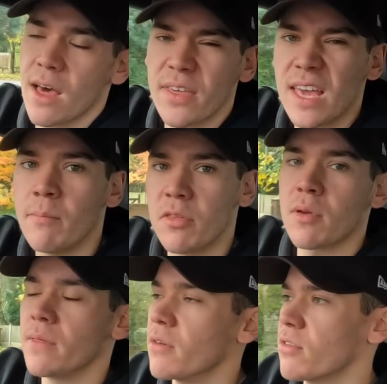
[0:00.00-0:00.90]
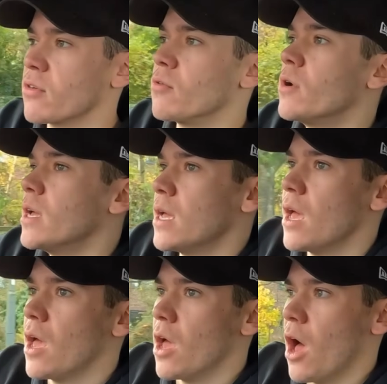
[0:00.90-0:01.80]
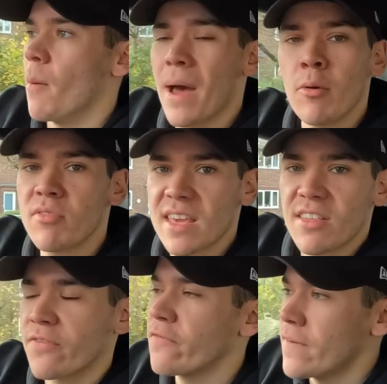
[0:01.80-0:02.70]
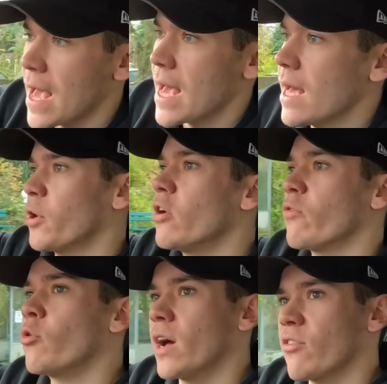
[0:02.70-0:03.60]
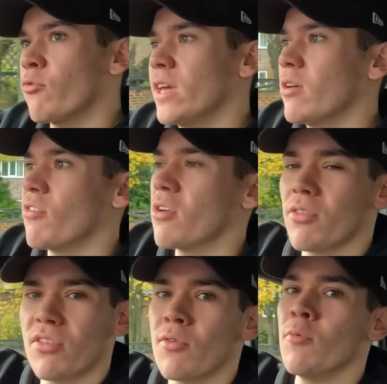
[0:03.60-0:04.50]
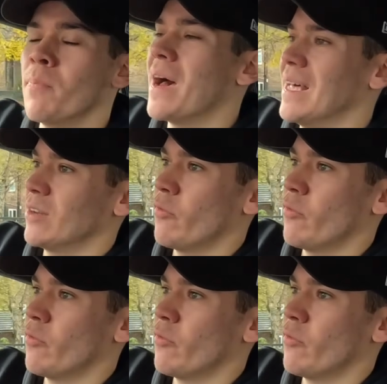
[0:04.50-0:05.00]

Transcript: I think in between those two amounts is fair. But overall, guys, running costs aren't too bad.